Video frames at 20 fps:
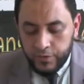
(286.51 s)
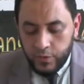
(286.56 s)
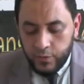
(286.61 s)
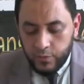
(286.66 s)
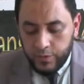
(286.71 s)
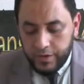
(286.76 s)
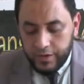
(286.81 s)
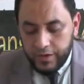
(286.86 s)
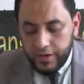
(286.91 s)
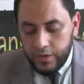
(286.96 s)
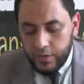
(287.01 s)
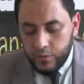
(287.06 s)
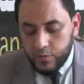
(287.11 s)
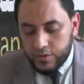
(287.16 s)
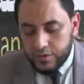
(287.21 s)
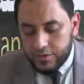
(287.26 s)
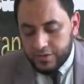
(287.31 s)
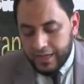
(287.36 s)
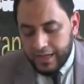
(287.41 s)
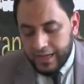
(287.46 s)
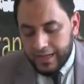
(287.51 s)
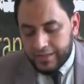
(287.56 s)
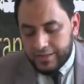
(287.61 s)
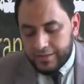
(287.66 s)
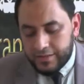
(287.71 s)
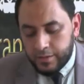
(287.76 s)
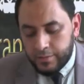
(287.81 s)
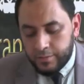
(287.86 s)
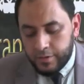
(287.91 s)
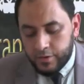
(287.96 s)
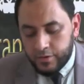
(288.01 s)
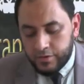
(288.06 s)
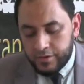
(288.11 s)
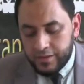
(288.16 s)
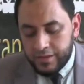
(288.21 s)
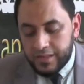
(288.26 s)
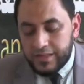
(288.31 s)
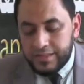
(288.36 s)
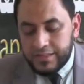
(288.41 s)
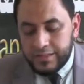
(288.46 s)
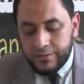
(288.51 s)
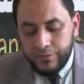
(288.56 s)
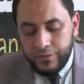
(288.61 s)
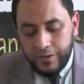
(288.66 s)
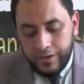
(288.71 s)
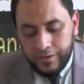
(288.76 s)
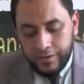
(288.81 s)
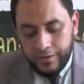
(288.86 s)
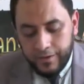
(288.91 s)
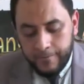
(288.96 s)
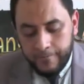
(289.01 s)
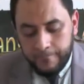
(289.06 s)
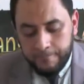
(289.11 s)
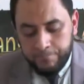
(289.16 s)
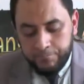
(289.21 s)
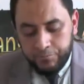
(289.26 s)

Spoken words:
When he was asked about this feeling,